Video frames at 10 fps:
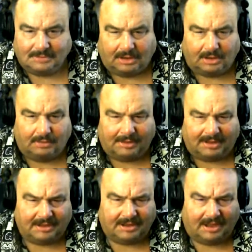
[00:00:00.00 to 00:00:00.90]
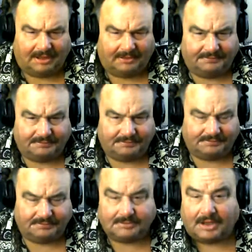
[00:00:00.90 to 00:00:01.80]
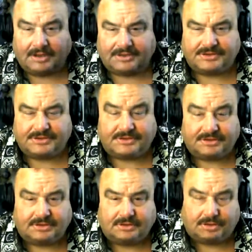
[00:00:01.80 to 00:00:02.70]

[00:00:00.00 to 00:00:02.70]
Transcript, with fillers: Hello, America. This is